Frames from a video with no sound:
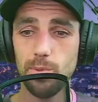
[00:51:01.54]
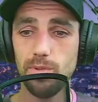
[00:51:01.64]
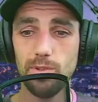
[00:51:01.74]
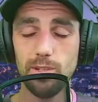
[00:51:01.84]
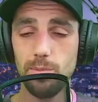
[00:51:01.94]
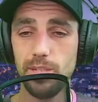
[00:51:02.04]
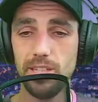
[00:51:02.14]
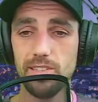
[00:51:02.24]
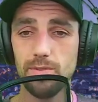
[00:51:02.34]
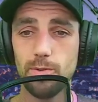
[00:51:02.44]
for an
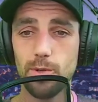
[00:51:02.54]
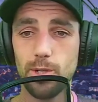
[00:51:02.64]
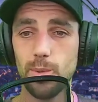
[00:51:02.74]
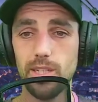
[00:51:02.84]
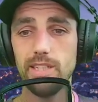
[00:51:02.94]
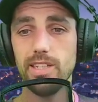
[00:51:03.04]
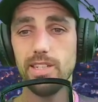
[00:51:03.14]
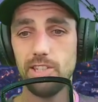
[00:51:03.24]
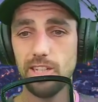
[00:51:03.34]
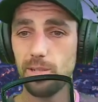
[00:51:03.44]
amazing 420 this
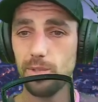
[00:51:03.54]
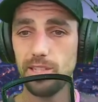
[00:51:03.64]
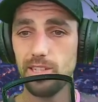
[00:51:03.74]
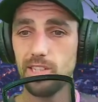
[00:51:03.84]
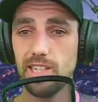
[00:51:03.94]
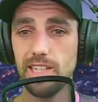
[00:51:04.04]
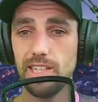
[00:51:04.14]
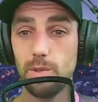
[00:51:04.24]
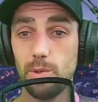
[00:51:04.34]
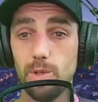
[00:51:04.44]
year because uh, the
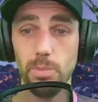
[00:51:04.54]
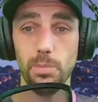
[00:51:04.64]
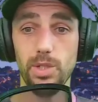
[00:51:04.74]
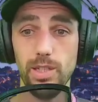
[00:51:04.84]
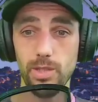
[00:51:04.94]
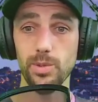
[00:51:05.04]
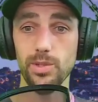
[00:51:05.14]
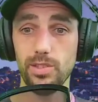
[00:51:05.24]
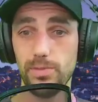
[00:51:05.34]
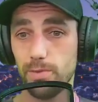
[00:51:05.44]
whole month
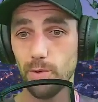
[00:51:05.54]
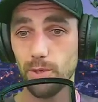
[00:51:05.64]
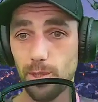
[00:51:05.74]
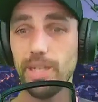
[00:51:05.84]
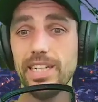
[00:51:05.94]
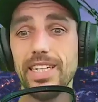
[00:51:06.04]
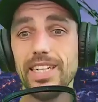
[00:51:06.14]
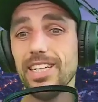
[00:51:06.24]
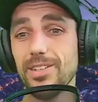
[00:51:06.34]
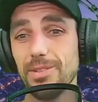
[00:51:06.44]
was
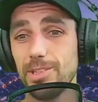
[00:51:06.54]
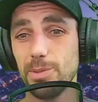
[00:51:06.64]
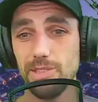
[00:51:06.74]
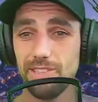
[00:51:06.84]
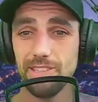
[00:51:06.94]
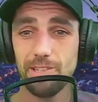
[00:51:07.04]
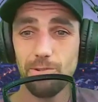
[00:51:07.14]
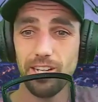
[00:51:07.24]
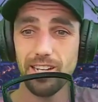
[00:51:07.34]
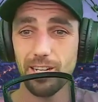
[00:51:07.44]
420, which was a
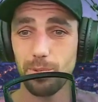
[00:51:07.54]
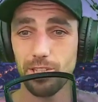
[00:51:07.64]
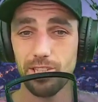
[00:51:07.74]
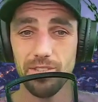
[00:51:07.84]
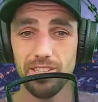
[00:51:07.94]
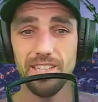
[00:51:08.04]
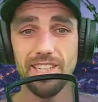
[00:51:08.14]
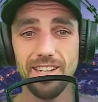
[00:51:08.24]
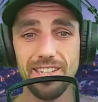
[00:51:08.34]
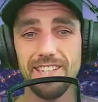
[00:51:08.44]
great opportunity.
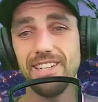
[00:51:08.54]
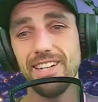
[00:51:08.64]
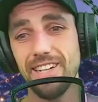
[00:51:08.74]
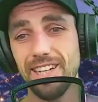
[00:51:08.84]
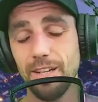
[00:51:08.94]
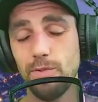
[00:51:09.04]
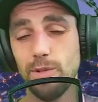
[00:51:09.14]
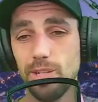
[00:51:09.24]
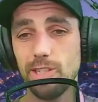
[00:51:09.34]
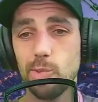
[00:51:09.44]
Like I had uh, a few
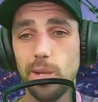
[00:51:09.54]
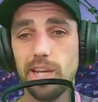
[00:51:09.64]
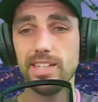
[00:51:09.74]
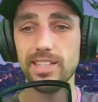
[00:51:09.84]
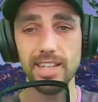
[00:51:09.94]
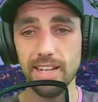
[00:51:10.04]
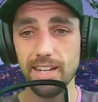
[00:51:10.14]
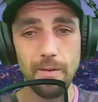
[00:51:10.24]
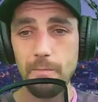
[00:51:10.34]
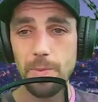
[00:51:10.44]
things planned
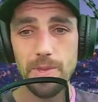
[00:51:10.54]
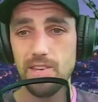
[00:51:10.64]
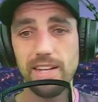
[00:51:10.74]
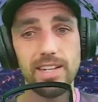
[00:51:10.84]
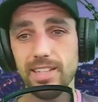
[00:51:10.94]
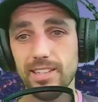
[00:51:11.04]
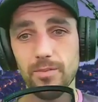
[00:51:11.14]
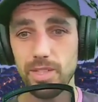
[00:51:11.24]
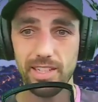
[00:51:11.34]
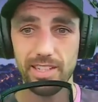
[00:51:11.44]
sadly it didn't
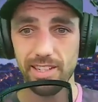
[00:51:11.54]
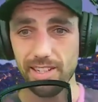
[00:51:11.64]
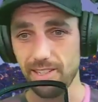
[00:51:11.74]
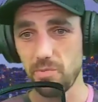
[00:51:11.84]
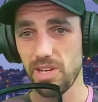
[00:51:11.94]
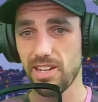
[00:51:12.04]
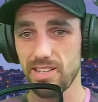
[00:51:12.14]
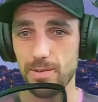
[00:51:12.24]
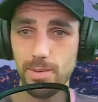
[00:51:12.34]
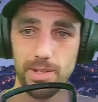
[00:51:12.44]
materialize because the
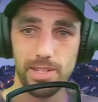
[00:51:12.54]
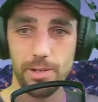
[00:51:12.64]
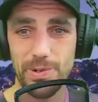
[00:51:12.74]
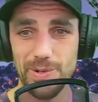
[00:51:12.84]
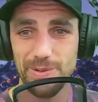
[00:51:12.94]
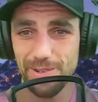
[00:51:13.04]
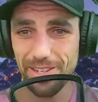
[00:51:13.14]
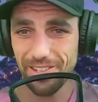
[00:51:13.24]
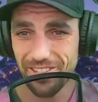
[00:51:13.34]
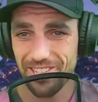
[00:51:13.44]
bloody
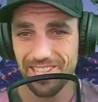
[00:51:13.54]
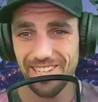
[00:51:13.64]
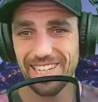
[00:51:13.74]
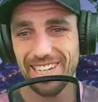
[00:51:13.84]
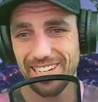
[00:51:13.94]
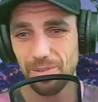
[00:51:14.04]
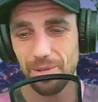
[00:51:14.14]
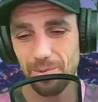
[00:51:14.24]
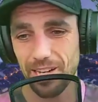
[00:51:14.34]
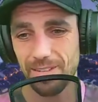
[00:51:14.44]
coronavirus. Like uh, we
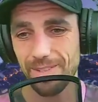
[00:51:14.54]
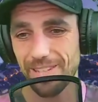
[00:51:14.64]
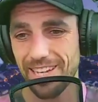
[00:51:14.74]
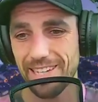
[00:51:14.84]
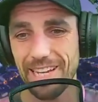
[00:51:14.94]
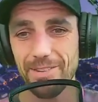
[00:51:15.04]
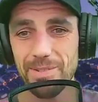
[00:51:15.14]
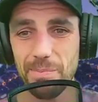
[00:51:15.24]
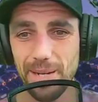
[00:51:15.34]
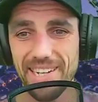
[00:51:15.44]
we have to take that one
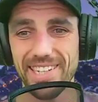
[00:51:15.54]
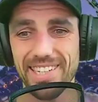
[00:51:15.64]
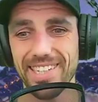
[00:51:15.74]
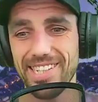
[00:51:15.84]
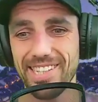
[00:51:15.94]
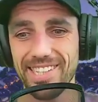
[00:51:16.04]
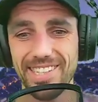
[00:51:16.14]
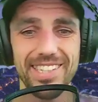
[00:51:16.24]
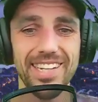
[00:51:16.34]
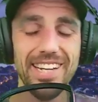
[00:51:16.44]
back. Uh, I think
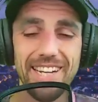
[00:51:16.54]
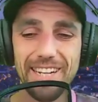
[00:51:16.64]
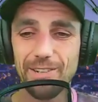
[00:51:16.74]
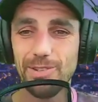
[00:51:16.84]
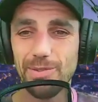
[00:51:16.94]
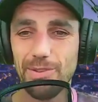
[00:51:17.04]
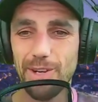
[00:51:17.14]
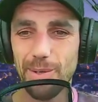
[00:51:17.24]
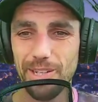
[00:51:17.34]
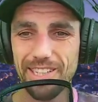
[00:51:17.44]
going
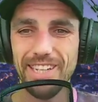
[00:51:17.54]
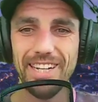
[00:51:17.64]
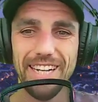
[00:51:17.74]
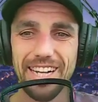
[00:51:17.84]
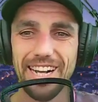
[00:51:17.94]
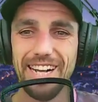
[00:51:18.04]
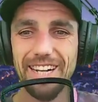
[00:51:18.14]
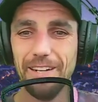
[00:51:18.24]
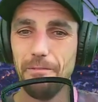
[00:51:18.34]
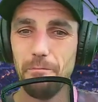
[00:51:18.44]
forward.
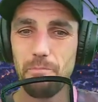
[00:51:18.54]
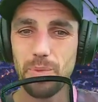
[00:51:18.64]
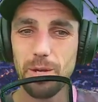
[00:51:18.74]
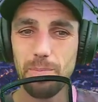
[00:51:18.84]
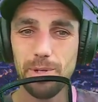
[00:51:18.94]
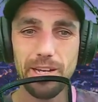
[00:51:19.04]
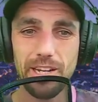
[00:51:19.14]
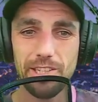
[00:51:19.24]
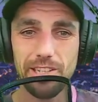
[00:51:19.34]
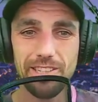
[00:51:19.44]
Um, but yeah,
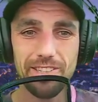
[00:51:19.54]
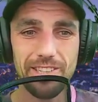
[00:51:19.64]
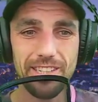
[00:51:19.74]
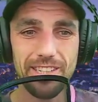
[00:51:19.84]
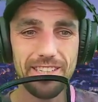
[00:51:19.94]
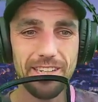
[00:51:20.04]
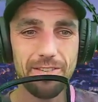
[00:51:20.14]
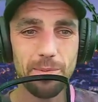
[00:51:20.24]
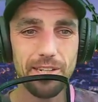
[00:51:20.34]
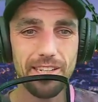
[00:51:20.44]
shout out to, to,
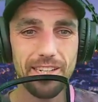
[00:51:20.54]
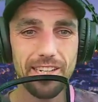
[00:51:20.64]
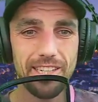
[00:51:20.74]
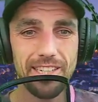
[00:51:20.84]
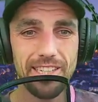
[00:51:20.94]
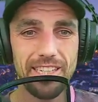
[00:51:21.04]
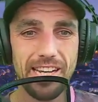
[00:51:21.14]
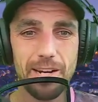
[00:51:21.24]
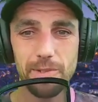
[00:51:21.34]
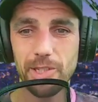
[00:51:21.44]
everybody there in the
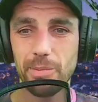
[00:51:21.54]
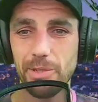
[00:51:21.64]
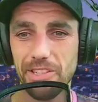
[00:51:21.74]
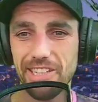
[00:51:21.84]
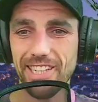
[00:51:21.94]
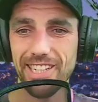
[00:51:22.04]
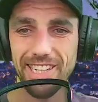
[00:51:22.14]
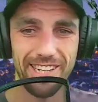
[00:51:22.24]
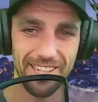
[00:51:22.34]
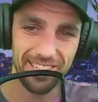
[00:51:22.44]
cannabis community in
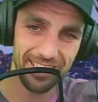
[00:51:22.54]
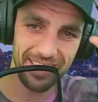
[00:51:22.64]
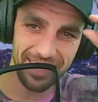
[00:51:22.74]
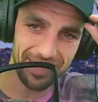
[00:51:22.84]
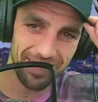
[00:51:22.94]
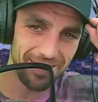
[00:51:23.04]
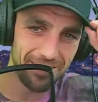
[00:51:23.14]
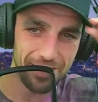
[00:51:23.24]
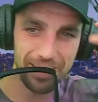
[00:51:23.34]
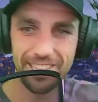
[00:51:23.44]
Ireland. Uh, shout out to
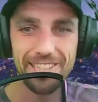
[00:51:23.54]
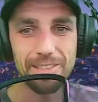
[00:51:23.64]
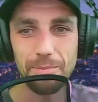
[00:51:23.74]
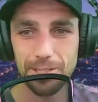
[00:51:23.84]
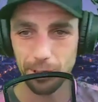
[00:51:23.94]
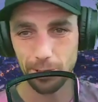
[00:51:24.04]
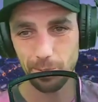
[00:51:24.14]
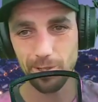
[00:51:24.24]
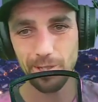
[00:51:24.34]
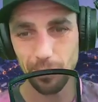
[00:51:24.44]
the guys at Major
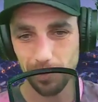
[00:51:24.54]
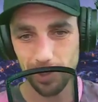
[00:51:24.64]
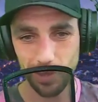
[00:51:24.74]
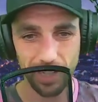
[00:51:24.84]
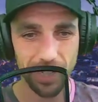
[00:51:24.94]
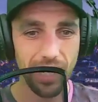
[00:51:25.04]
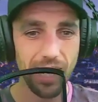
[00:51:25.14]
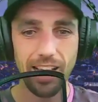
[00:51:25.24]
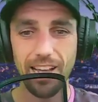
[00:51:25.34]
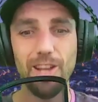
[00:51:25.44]
Smoke Up as well.
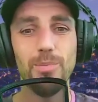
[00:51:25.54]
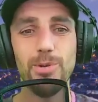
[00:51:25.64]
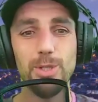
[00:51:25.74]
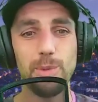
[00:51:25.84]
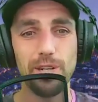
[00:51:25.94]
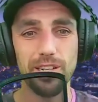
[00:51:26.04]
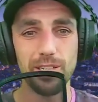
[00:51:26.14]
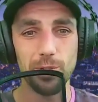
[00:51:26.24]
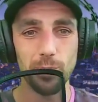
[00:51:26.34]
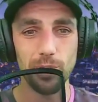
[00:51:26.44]
Um, hope you're all
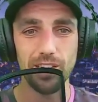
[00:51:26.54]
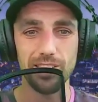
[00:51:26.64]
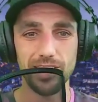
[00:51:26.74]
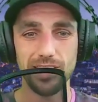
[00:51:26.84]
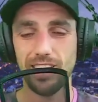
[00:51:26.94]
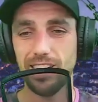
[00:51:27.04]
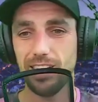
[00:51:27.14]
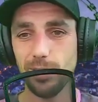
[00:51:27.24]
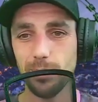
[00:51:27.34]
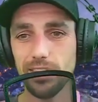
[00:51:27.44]
doing well, guys. I uh,
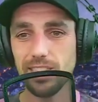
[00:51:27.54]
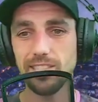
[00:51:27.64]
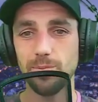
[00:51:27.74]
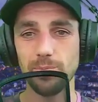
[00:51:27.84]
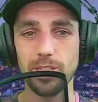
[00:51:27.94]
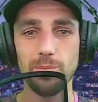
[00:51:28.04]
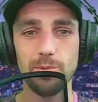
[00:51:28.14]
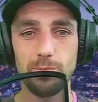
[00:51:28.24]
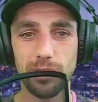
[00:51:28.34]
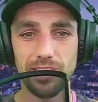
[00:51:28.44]
hope to see something coming
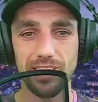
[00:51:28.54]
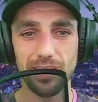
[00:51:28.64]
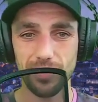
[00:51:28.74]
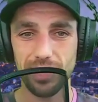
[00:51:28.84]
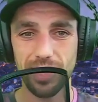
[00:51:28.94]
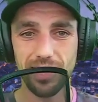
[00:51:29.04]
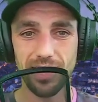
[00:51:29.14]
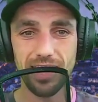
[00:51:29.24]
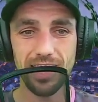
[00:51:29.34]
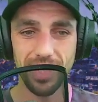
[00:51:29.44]
from yourselves there
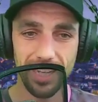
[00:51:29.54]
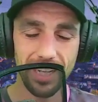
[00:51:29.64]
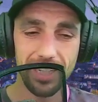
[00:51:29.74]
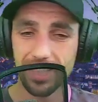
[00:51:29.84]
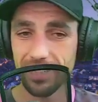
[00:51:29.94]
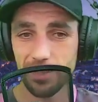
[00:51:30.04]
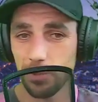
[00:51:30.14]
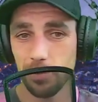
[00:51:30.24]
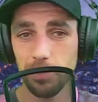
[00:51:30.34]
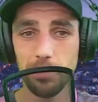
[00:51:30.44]
uh, in terms
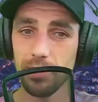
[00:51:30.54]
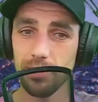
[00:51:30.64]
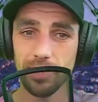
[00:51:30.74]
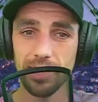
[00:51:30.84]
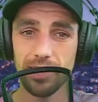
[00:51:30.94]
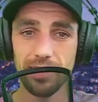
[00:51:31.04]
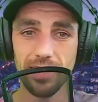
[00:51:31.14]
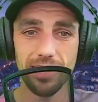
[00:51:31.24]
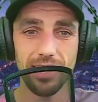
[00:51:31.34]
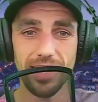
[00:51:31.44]
of maybe even another
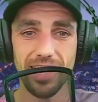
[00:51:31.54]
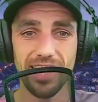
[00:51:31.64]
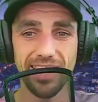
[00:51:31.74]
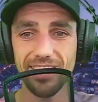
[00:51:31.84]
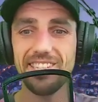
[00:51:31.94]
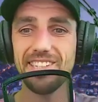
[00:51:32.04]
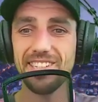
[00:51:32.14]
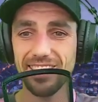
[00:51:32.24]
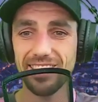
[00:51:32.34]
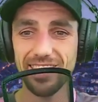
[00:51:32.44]
little, uh, online thing
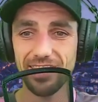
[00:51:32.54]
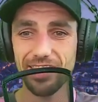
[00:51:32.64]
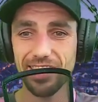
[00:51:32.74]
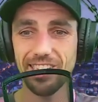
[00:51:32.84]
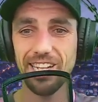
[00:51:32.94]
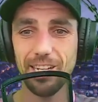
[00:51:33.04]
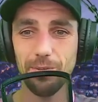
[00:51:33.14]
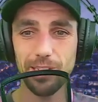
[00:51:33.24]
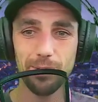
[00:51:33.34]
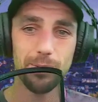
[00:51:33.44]
there that you did uh, where
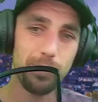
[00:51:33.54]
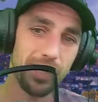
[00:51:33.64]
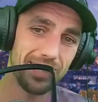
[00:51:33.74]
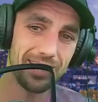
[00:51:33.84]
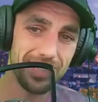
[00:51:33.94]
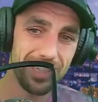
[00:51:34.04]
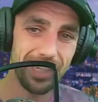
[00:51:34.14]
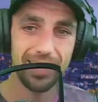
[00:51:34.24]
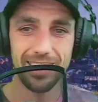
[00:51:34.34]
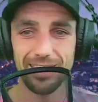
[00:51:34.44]
you were passing the
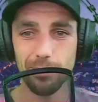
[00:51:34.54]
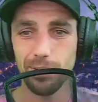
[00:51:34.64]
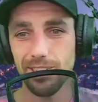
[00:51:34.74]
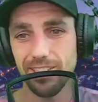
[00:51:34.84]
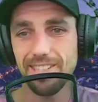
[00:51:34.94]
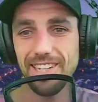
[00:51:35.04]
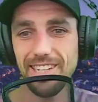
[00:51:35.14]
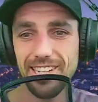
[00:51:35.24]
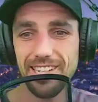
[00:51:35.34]
uh, the blunt. Uh,